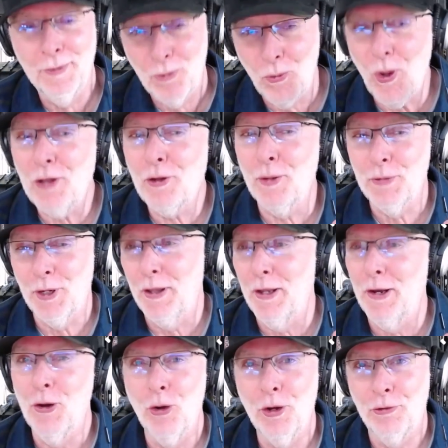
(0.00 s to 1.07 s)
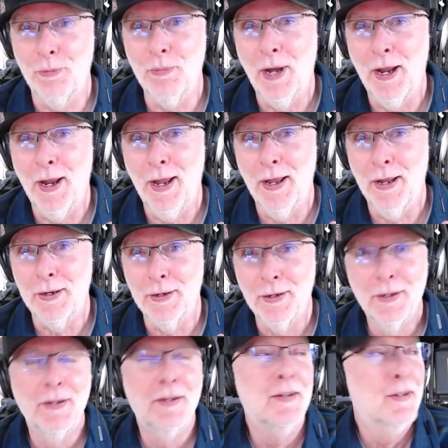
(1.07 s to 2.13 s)
welcome to the noise in my head.
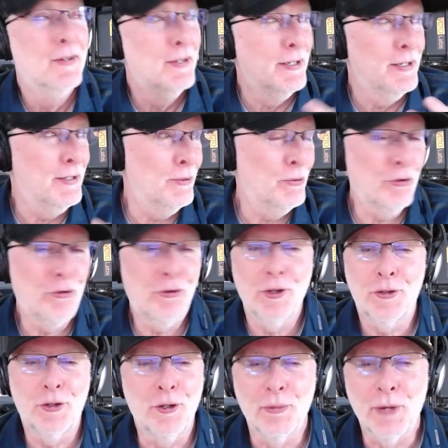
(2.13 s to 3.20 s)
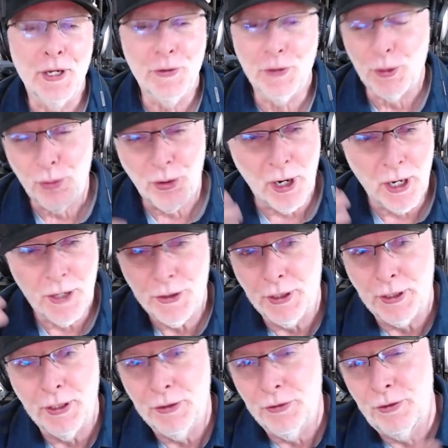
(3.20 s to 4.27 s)
It was such an amazing
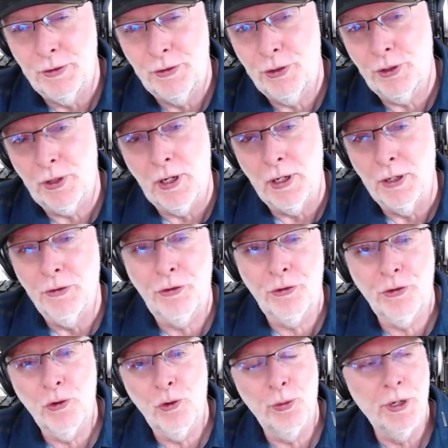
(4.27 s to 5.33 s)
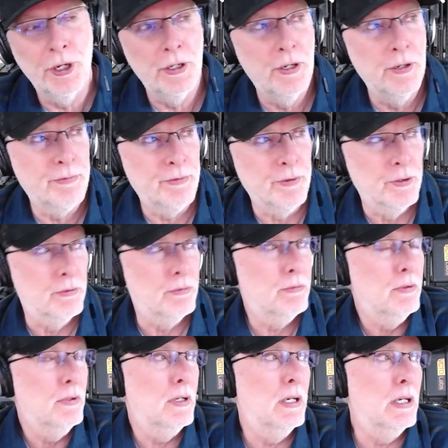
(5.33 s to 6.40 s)
project and took on so many different
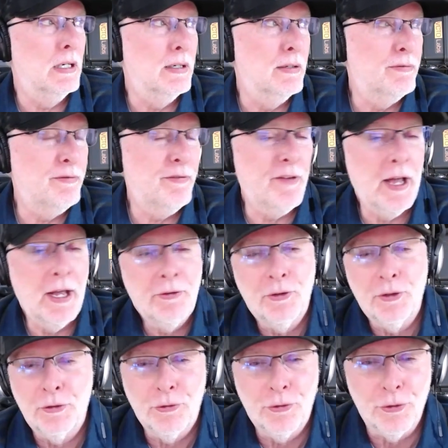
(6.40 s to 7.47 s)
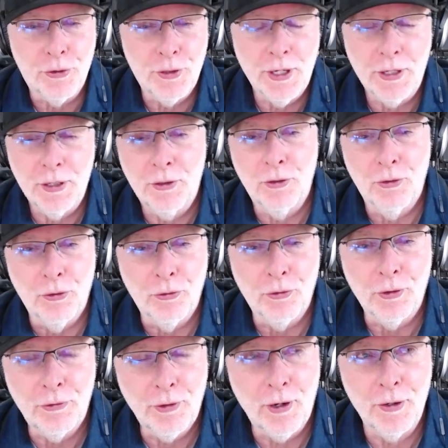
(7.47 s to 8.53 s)
facets or tentacles.
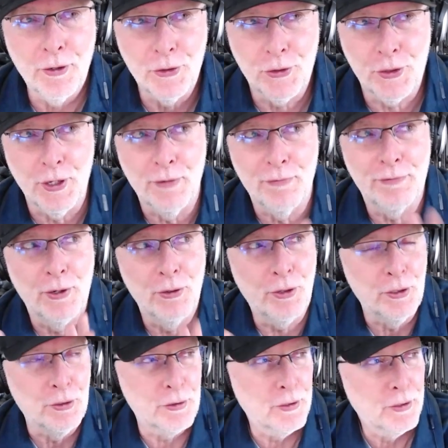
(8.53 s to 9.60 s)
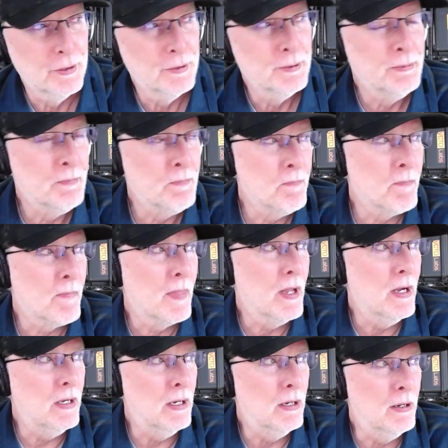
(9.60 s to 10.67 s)
It's hard to stay focused.
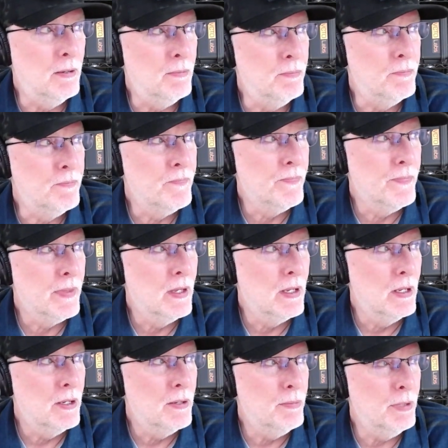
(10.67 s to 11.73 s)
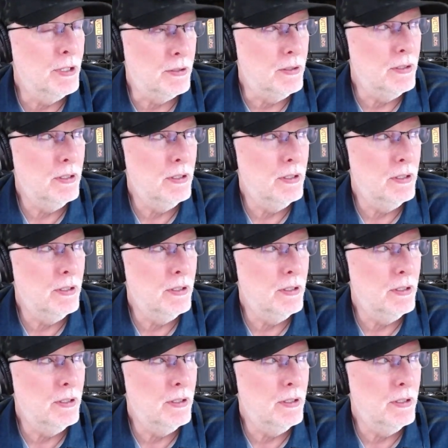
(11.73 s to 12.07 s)
Um, but